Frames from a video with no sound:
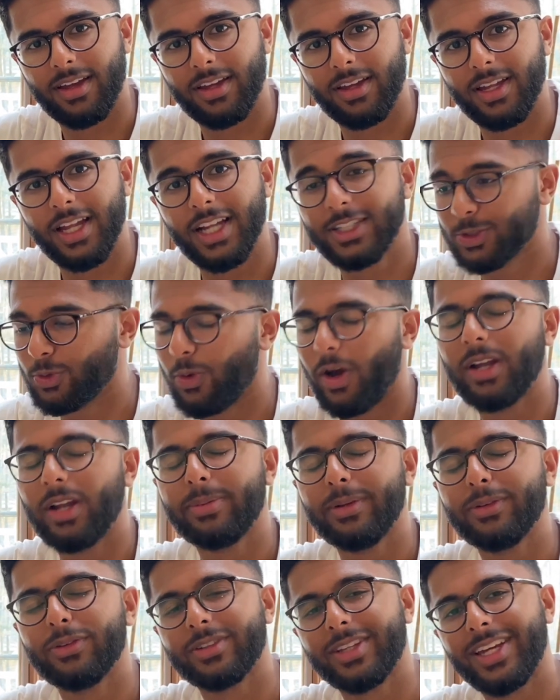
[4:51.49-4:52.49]
It's quite a
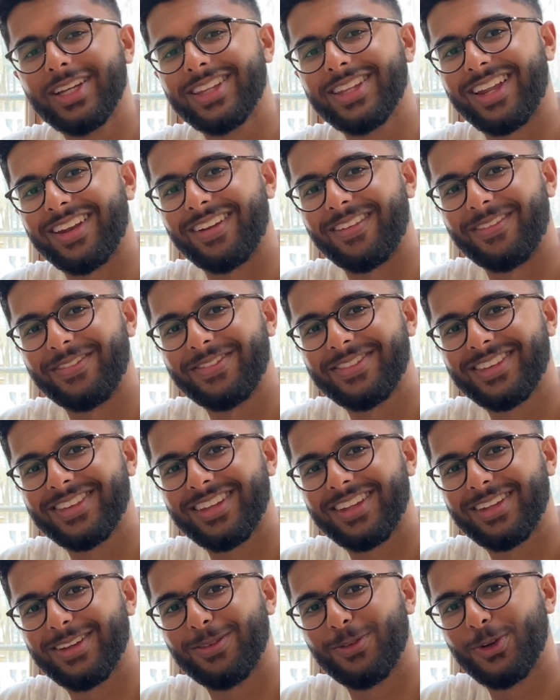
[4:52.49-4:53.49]
beautiful thing then,
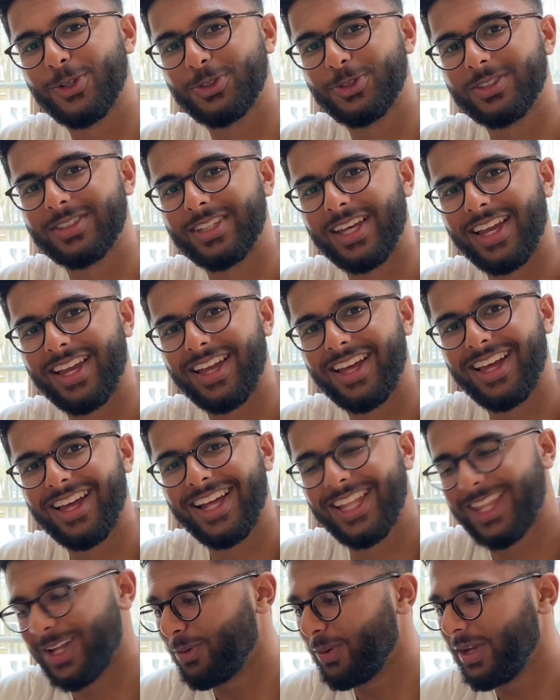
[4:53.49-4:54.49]
wouldn't you say,
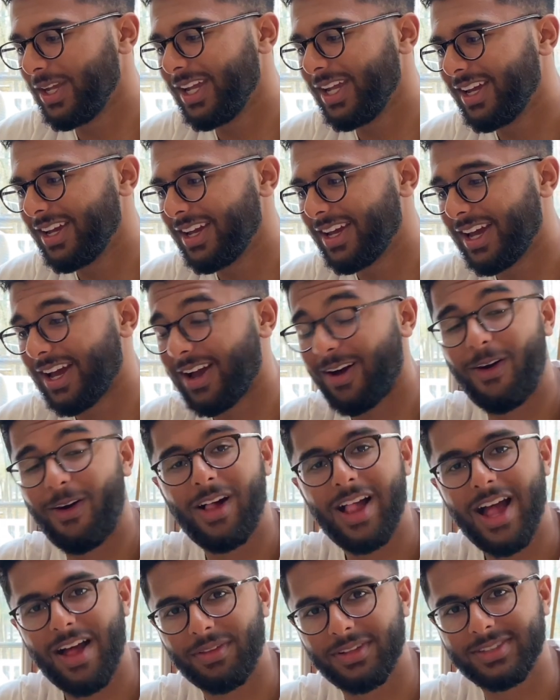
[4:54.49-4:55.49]
that we all
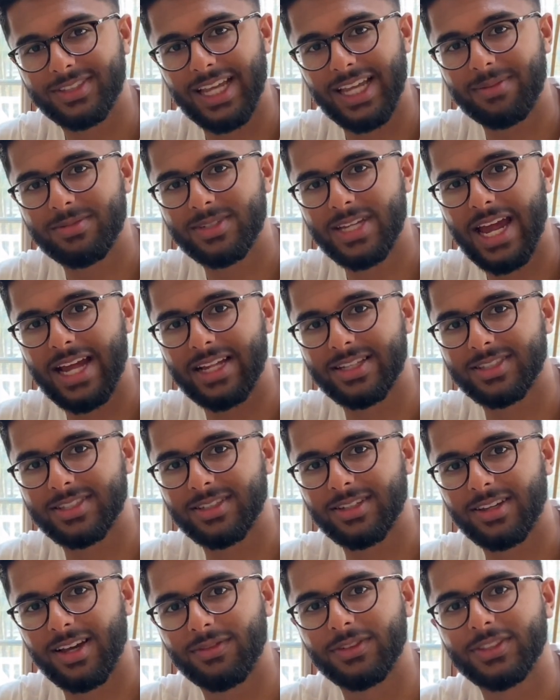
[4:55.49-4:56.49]
have the same chance
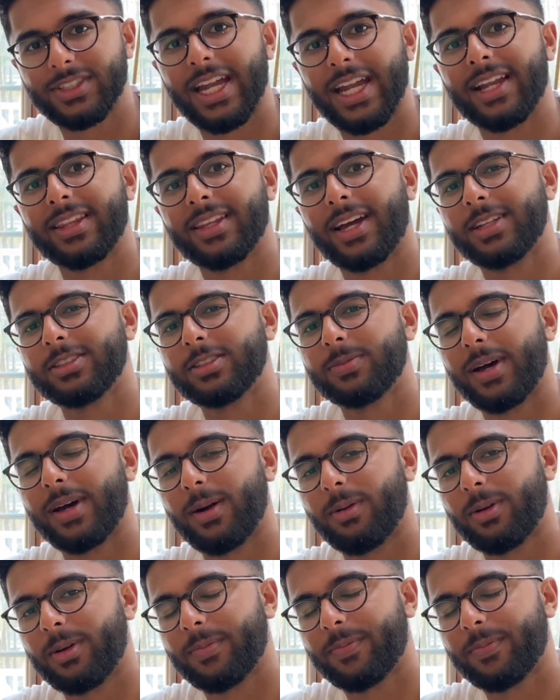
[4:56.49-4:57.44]
of attaining the heights of power.